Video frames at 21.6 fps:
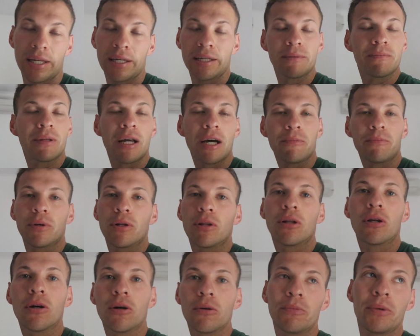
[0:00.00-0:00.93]
linked down
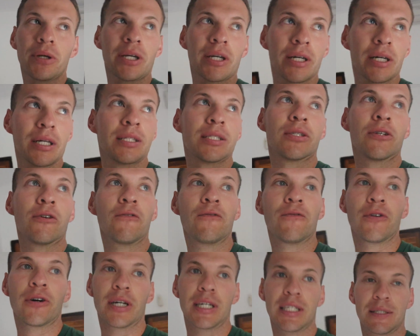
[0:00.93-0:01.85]
below because so
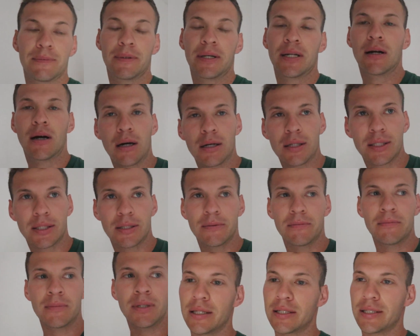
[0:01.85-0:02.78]
far it's been
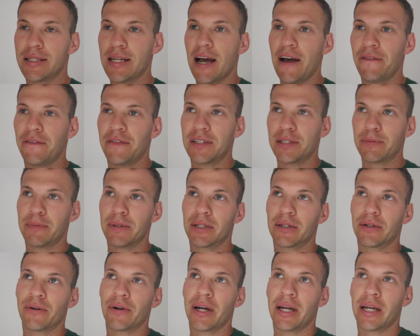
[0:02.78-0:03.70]
awesome. The staff has
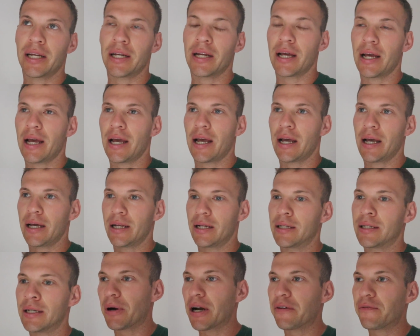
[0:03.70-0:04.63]
been great
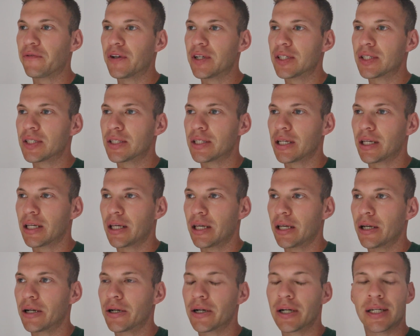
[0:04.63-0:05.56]
and breakfast
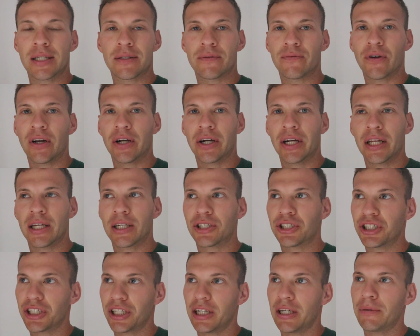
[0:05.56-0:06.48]
here is very
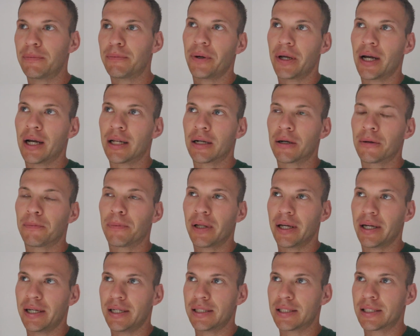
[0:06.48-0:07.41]
cheap. We got our
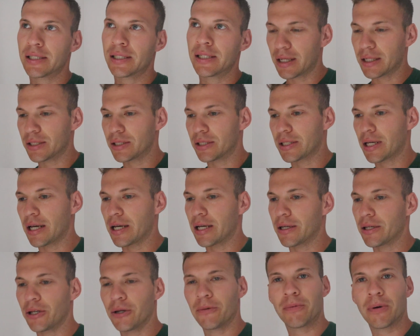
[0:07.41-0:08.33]
place, as
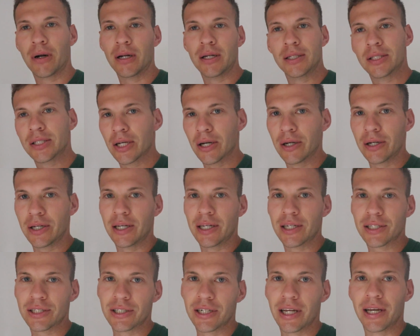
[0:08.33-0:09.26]
you probably saw
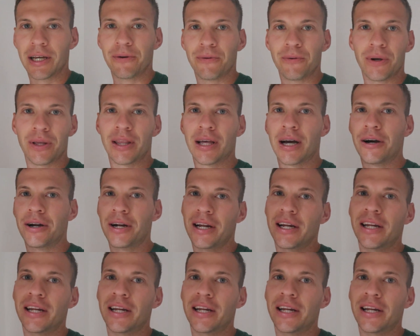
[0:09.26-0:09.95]
yesterday, without